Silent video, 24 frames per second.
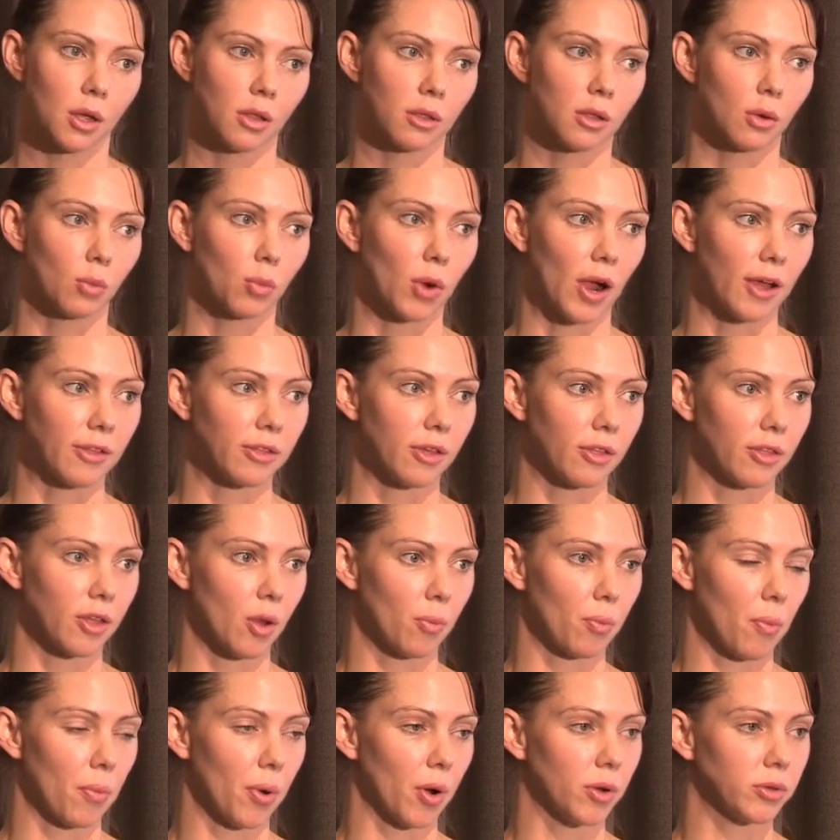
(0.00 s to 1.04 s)
The way that
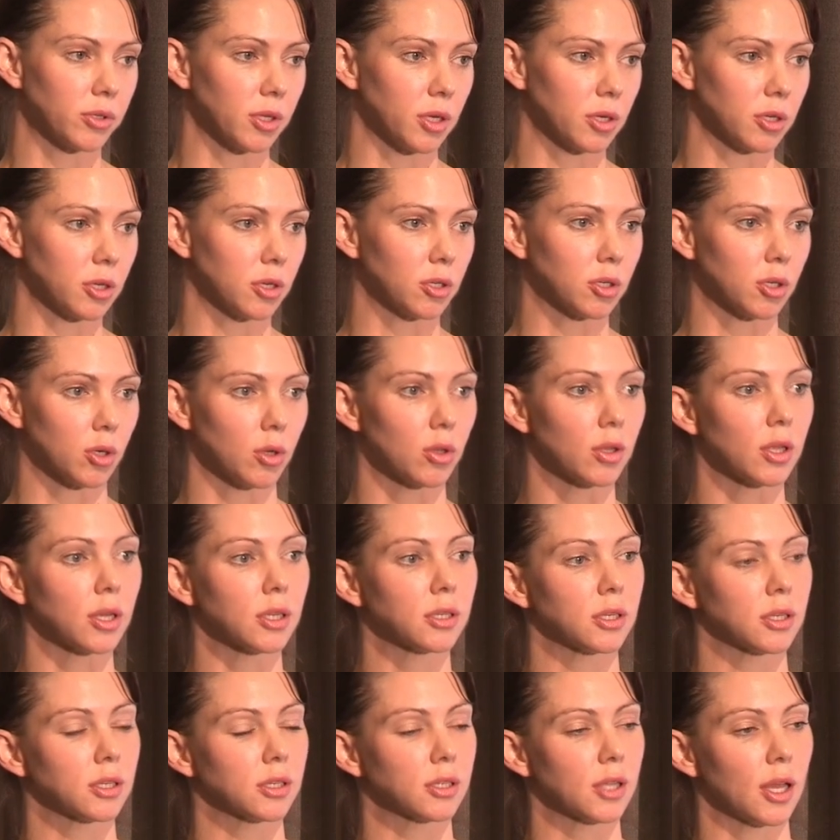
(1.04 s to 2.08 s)
they're proposing to do
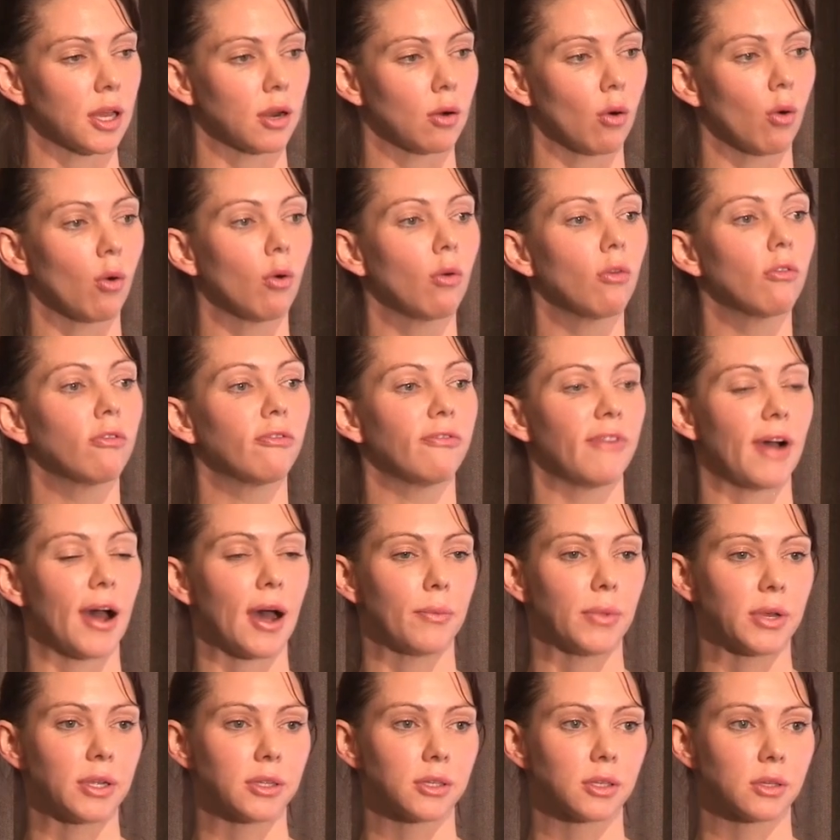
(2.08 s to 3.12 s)
this is that all
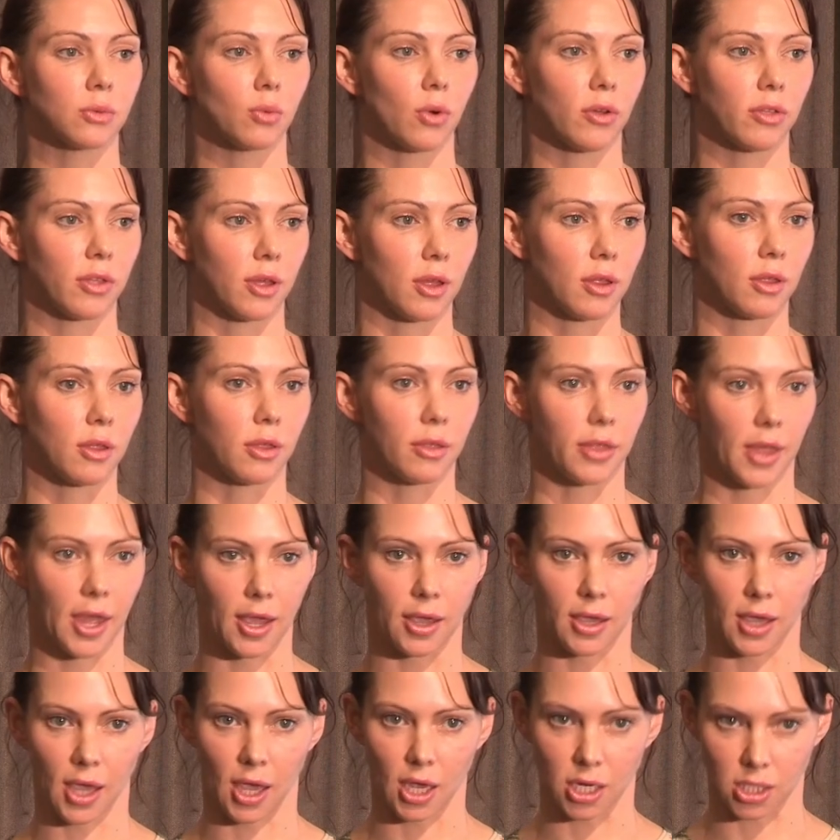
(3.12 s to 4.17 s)
farmers within
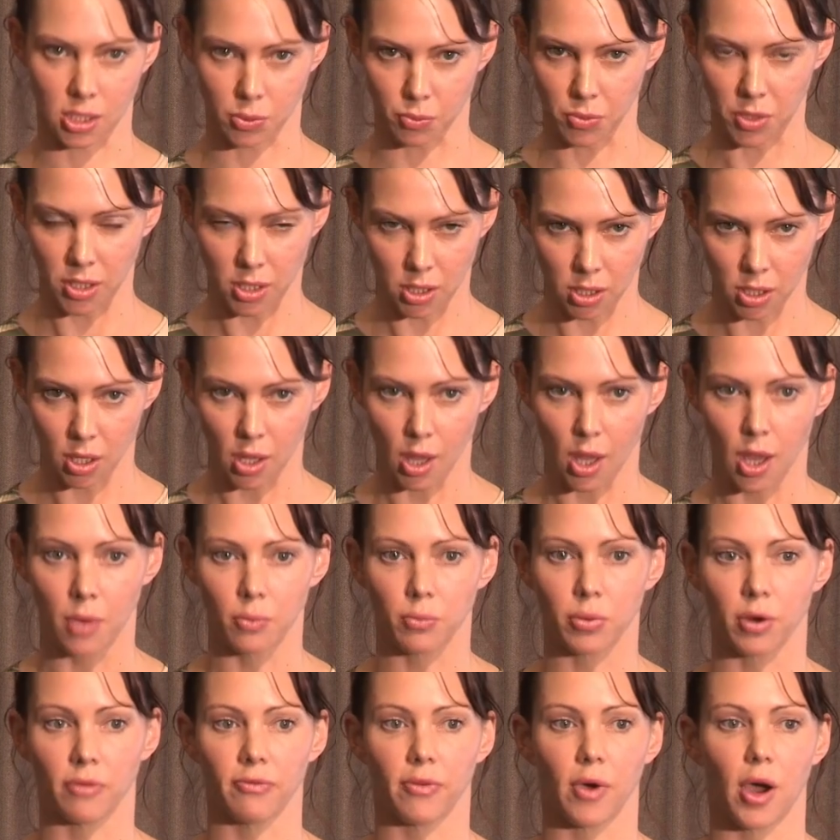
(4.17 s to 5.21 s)
that catchment
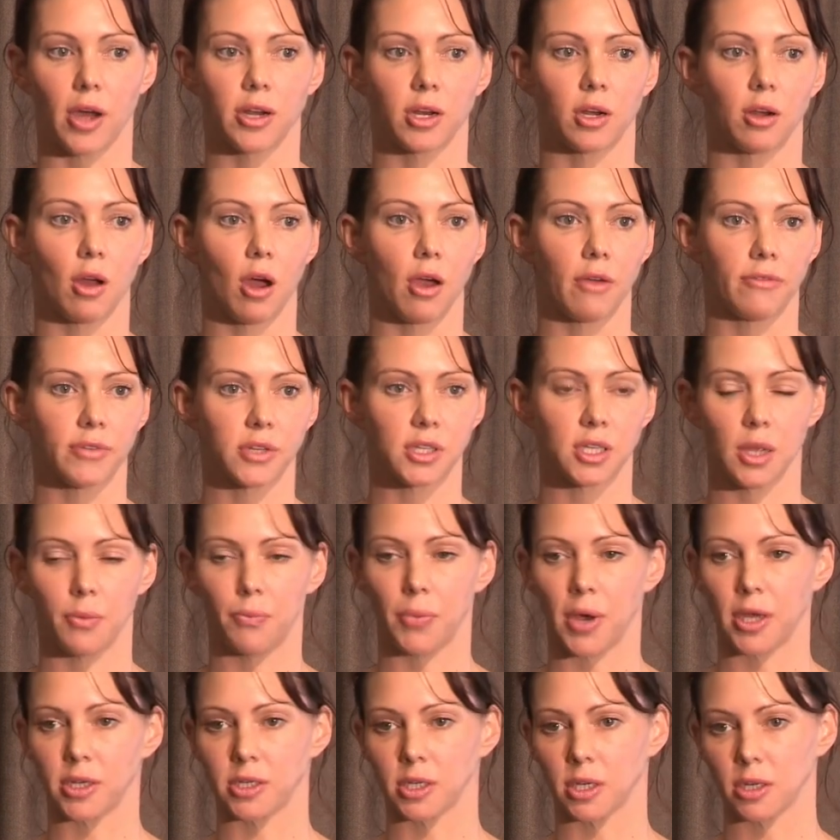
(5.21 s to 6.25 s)
provide an overseer
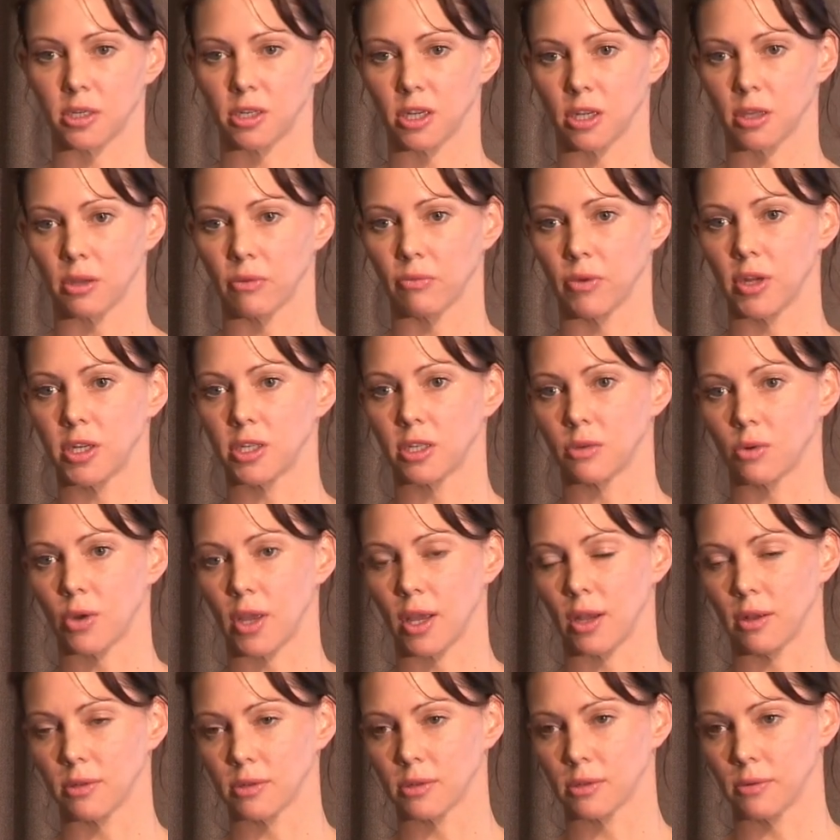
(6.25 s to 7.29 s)
budget to the regional
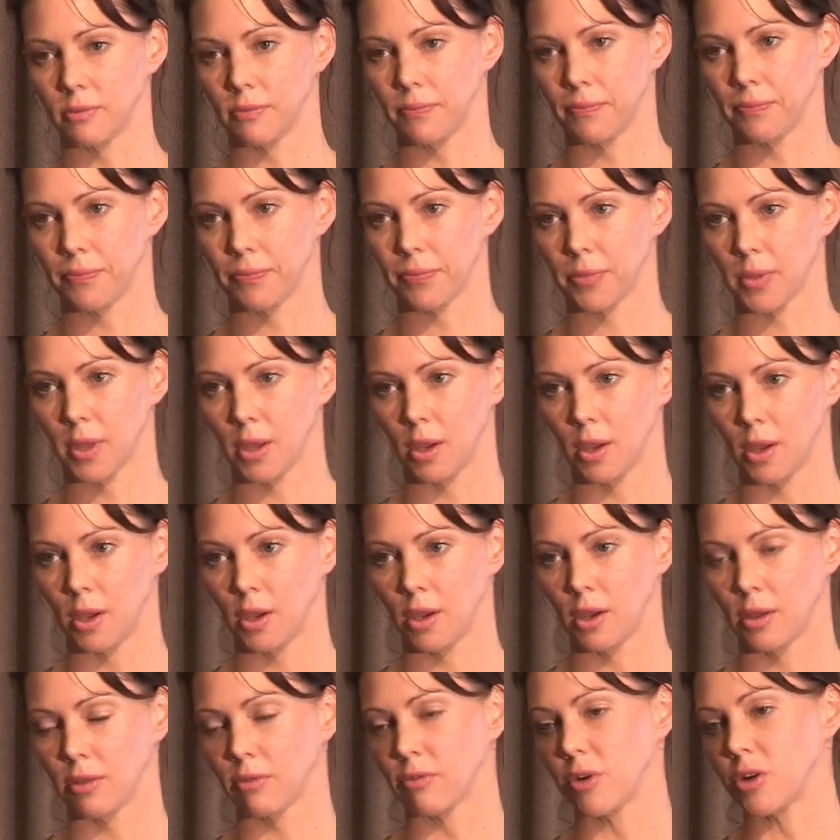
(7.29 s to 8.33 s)
council.
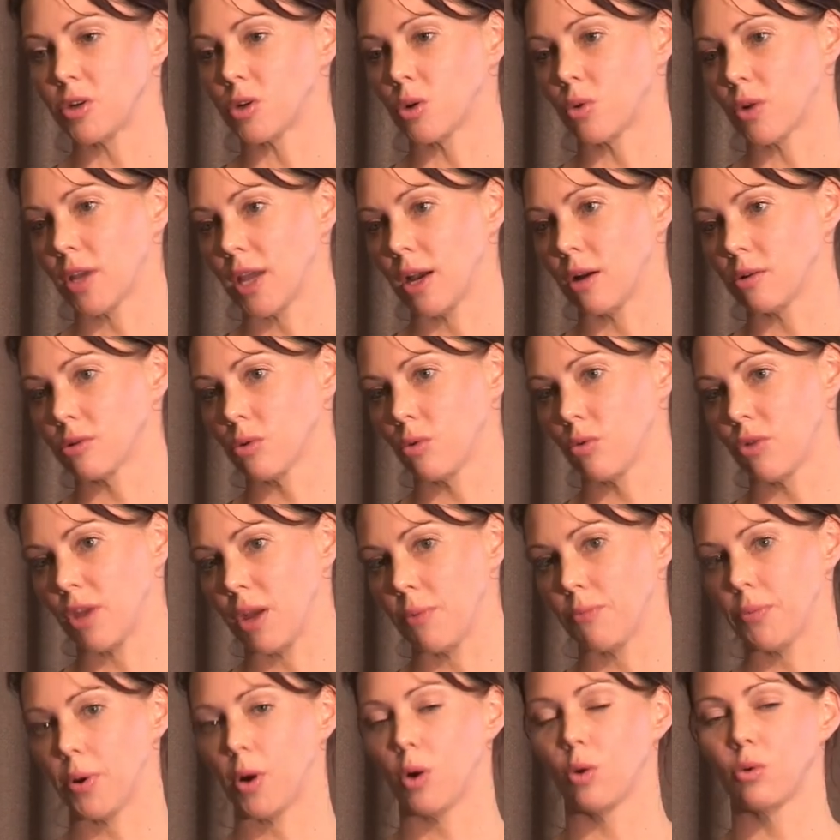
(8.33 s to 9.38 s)
The regional council
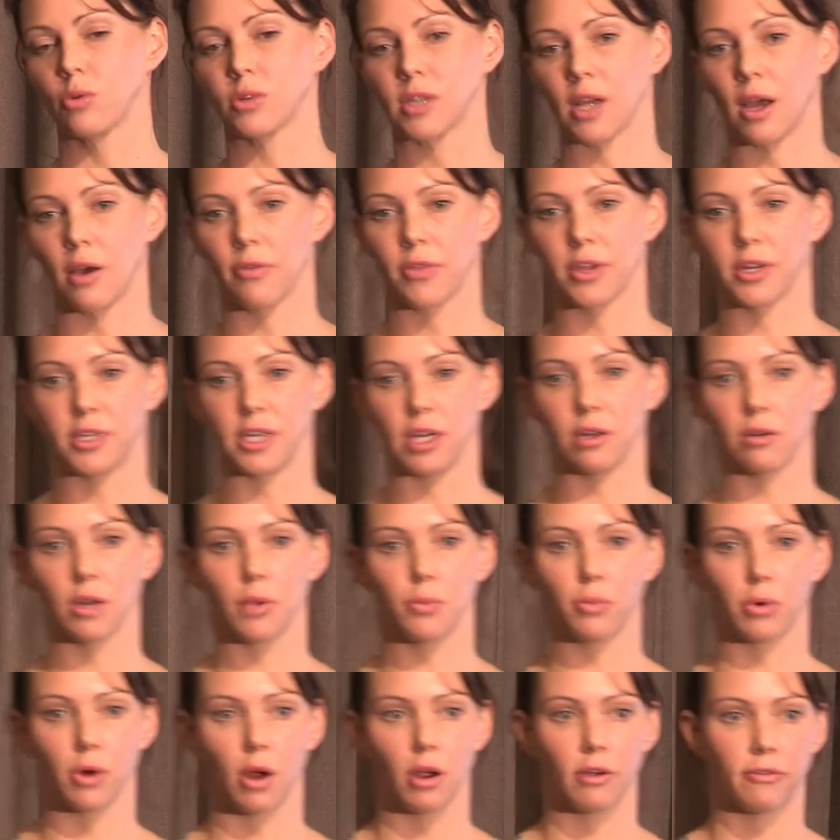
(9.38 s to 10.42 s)
then pulls out the dairy
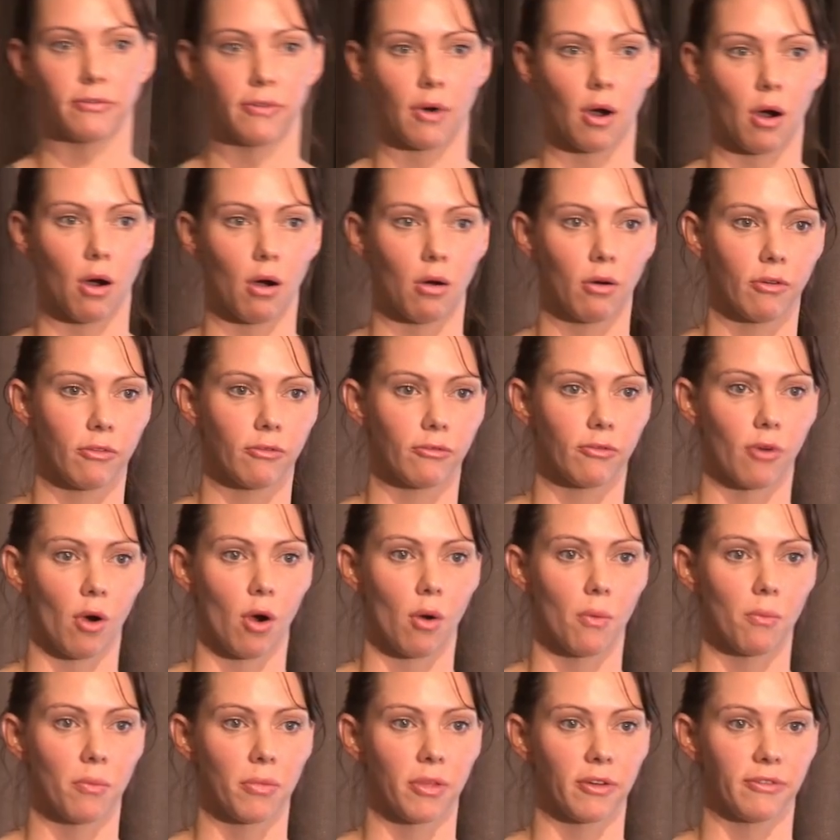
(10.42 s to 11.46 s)
profile
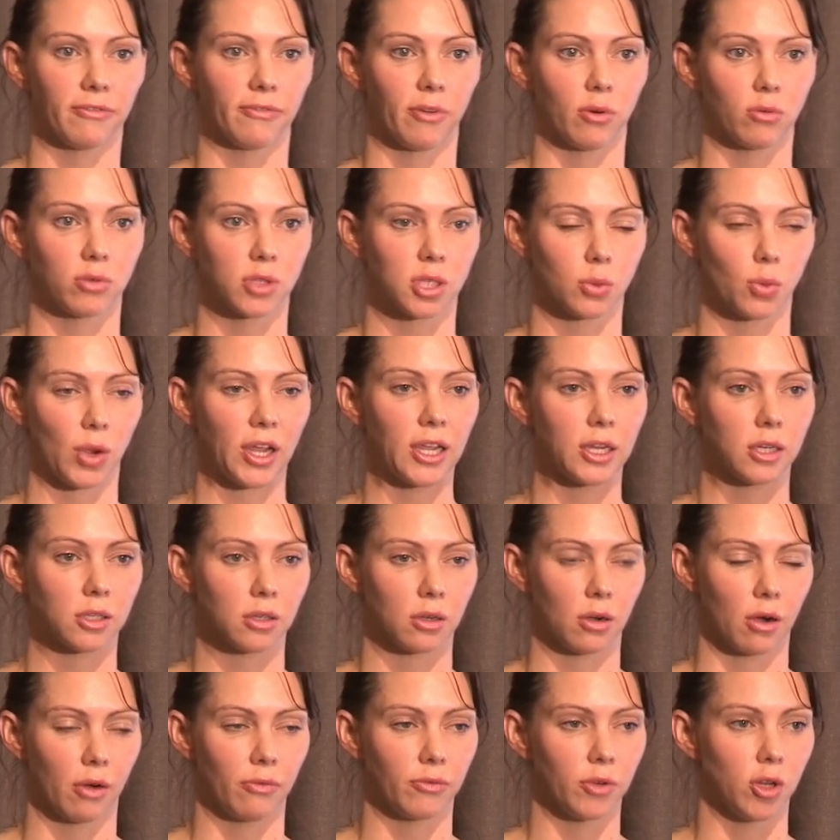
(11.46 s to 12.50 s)
from the full suite
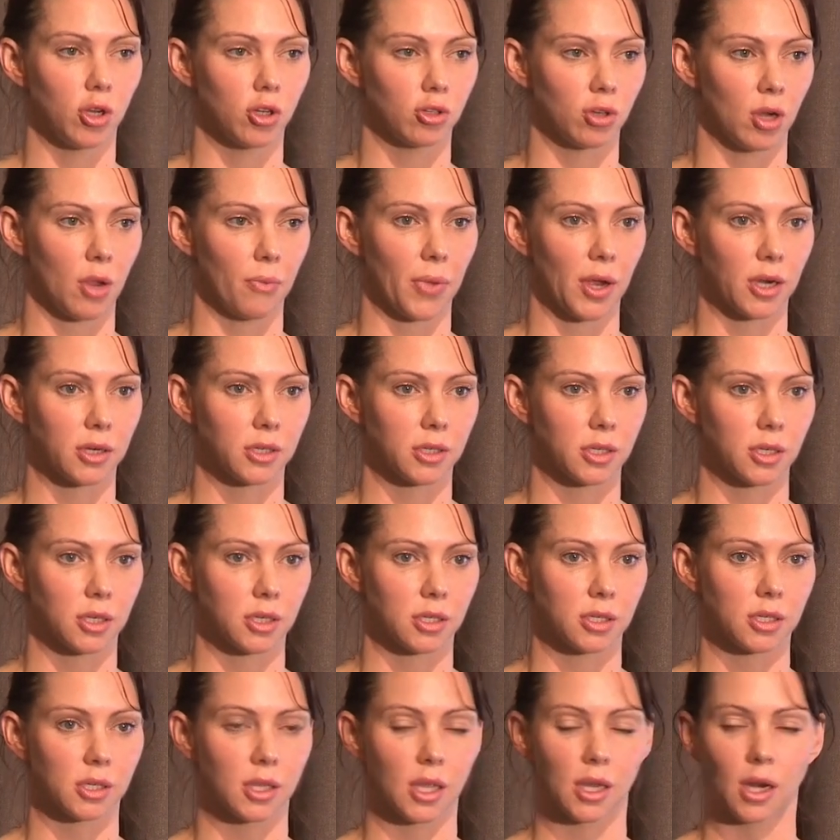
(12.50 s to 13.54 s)
of nutrient
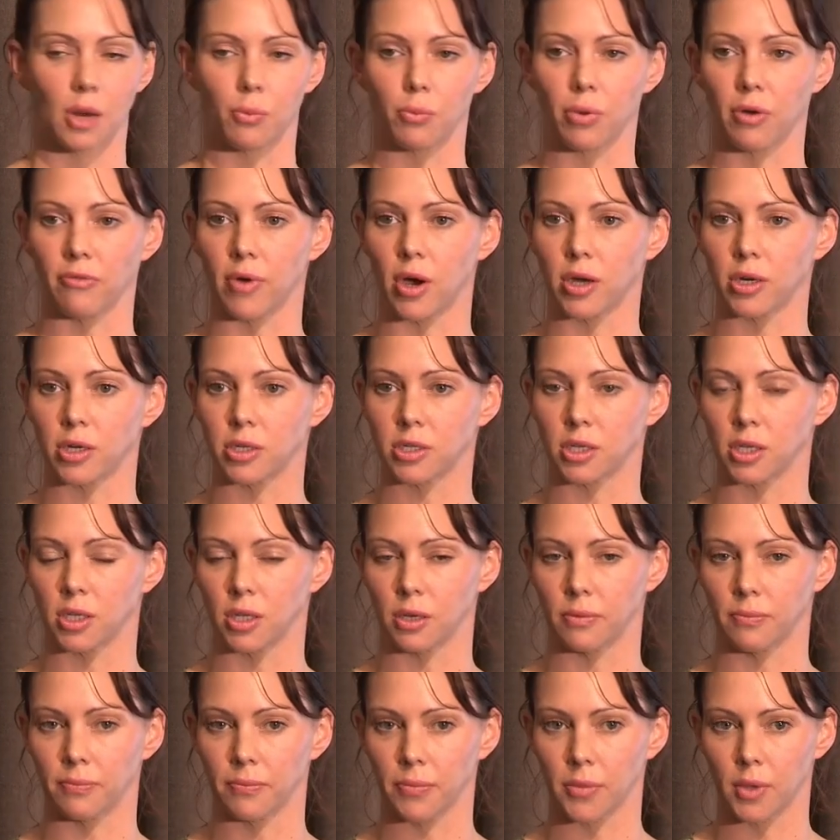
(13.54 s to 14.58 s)
budgets that are provided to
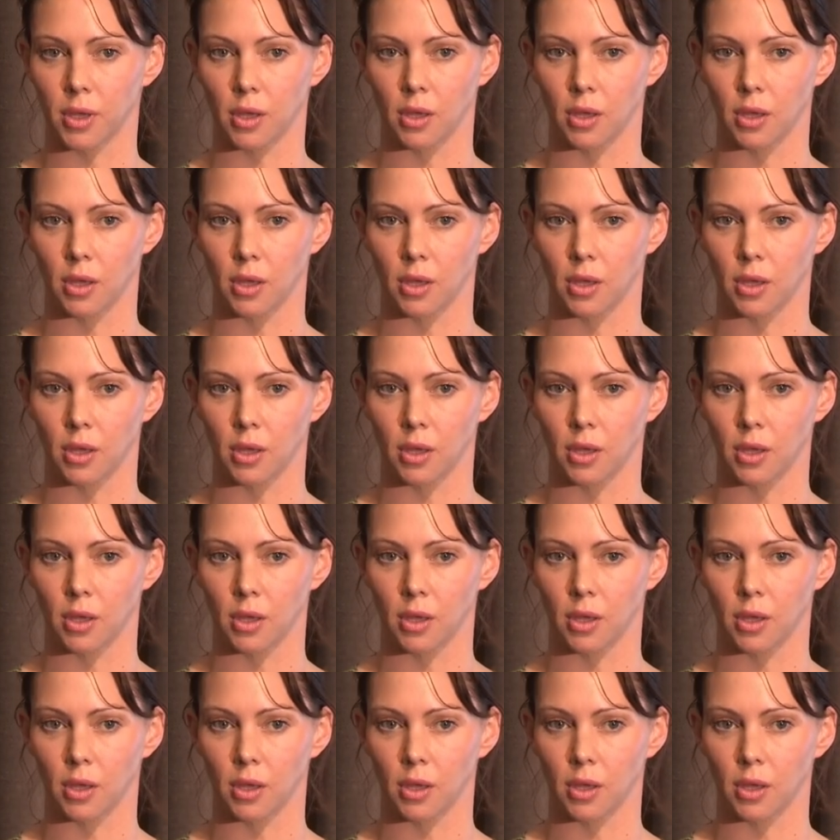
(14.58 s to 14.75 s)
them.